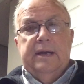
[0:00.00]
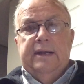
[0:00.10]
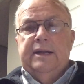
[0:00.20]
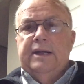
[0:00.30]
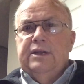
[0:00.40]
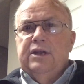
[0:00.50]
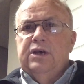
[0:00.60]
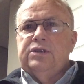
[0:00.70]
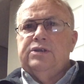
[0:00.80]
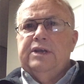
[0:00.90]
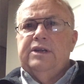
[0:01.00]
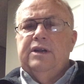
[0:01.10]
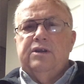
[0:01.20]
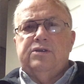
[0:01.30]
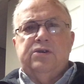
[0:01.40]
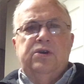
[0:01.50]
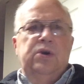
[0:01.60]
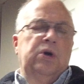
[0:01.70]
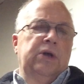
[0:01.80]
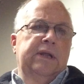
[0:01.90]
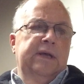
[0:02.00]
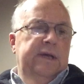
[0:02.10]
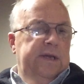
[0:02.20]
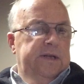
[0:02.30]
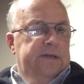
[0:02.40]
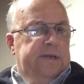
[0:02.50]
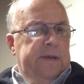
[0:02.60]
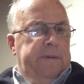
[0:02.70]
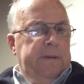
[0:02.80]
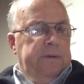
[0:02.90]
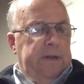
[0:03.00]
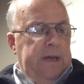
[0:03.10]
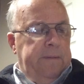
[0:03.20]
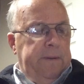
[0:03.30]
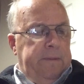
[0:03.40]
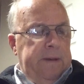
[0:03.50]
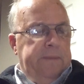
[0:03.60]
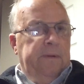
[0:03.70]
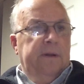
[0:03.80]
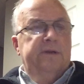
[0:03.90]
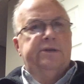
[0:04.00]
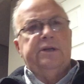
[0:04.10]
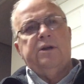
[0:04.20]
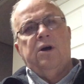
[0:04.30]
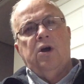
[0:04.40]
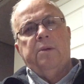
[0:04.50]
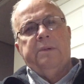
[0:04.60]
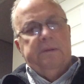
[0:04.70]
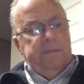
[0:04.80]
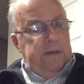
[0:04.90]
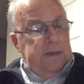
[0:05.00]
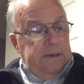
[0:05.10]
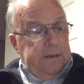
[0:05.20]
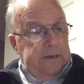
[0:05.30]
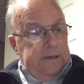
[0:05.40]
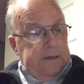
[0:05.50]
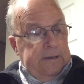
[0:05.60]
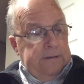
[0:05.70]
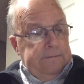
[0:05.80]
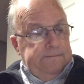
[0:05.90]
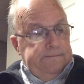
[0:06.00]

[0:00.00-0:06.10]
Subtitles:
It looks good to see people helping people instead of harming them.